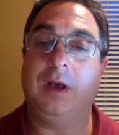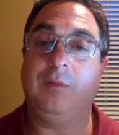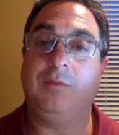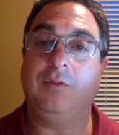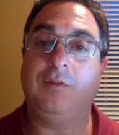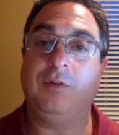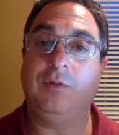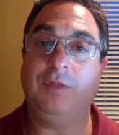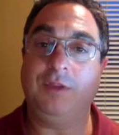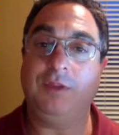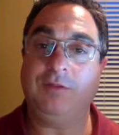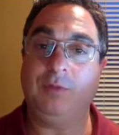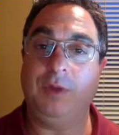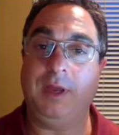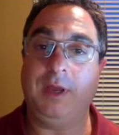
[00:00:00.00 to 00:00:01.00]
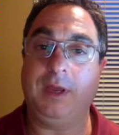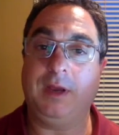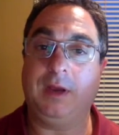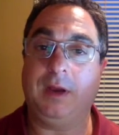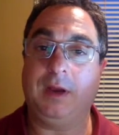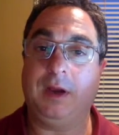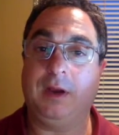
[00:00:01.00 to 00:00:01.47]
So this
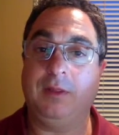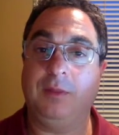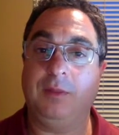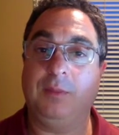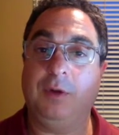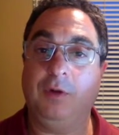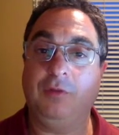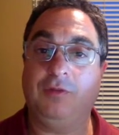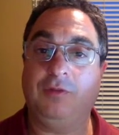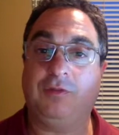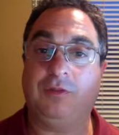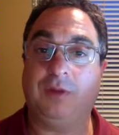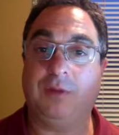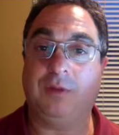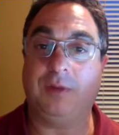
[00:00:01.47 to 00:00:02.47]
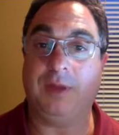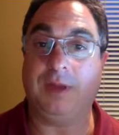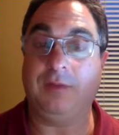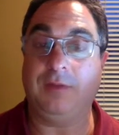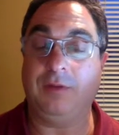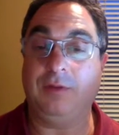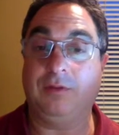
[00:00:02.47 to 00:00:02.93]
week, the posts, I'm going to
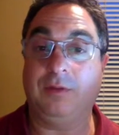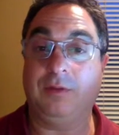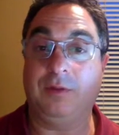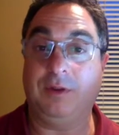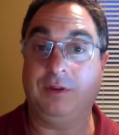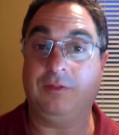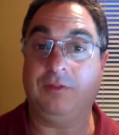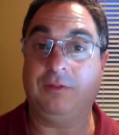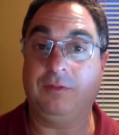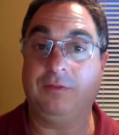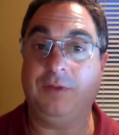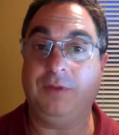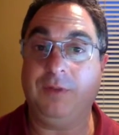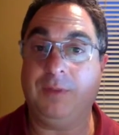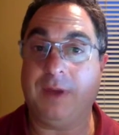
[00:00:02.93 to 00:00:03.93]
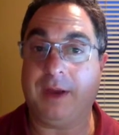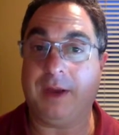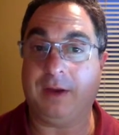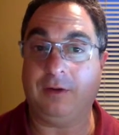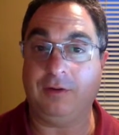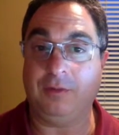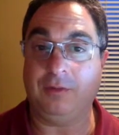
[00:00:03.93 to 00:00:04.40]
give you some additional
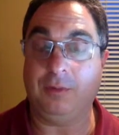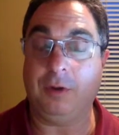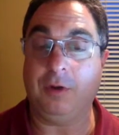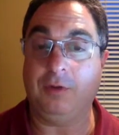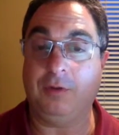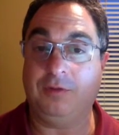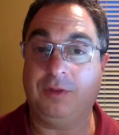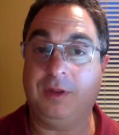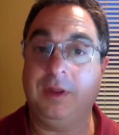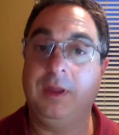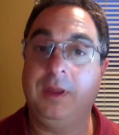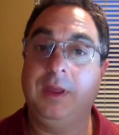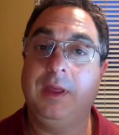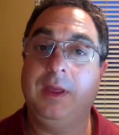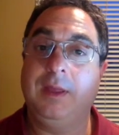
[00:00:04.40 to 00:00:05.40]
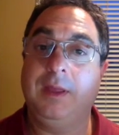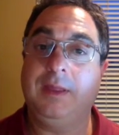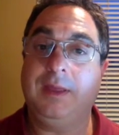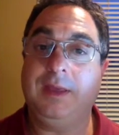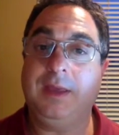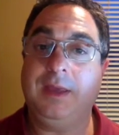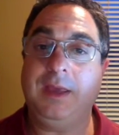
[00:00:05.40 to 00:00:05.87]
feedback on your posts. And
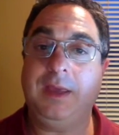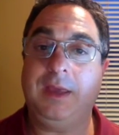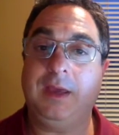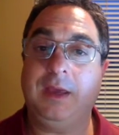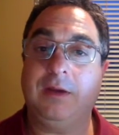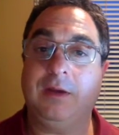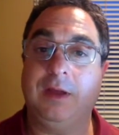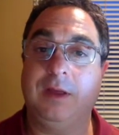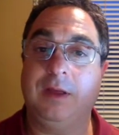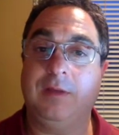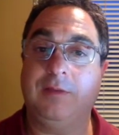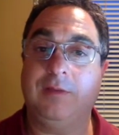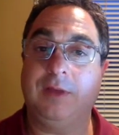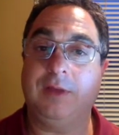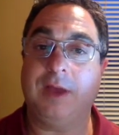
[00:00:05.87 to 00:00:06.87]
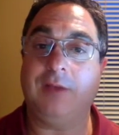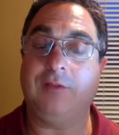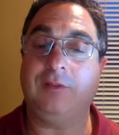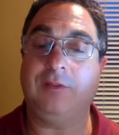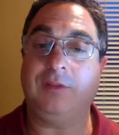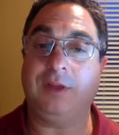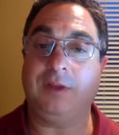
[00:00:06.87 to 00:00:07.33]
the key here is as
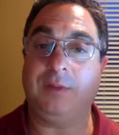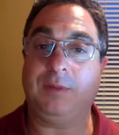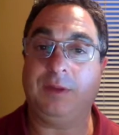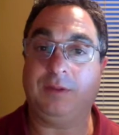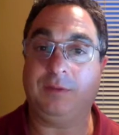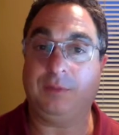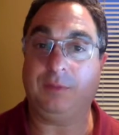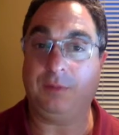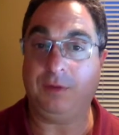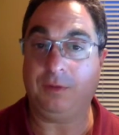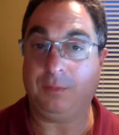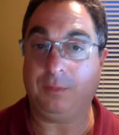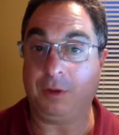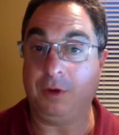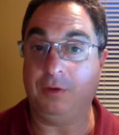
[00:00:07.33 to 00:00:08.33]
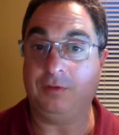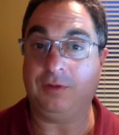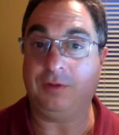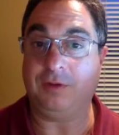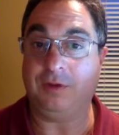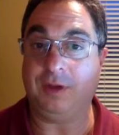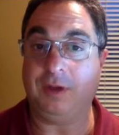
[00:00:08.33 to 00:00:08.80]
you think about your posts
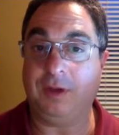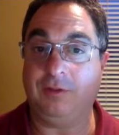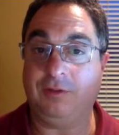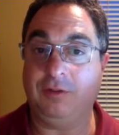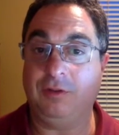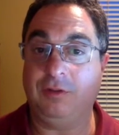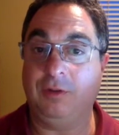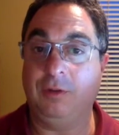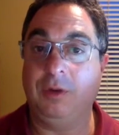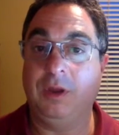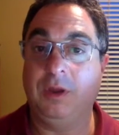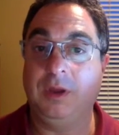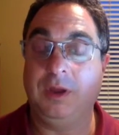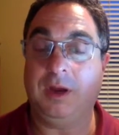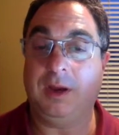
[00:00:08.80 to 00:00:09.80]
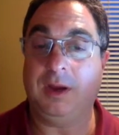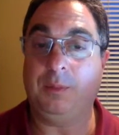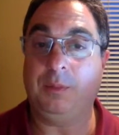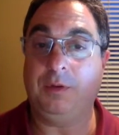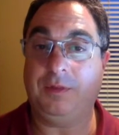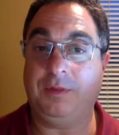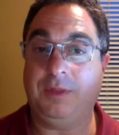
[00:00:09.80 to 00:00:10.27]
and as you
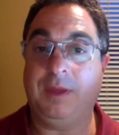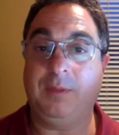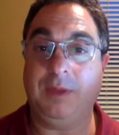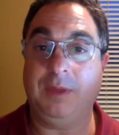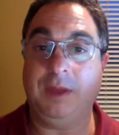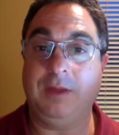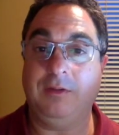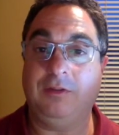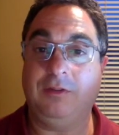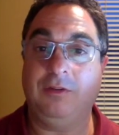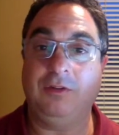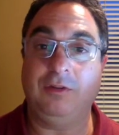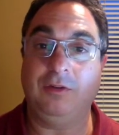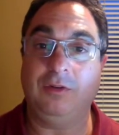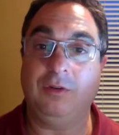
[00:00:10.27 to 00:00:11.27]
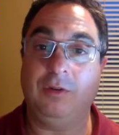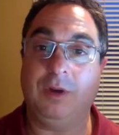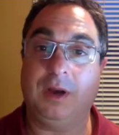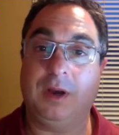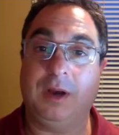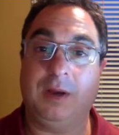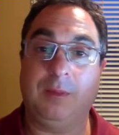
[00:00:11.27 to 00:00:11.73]
put them into
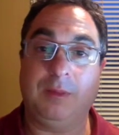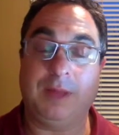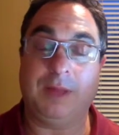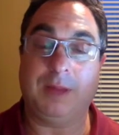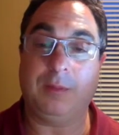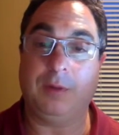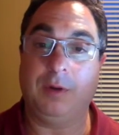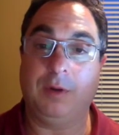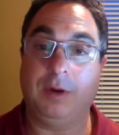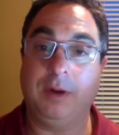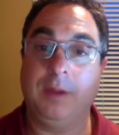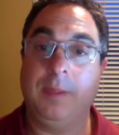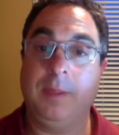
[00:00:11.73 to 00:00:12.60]
Blackboard,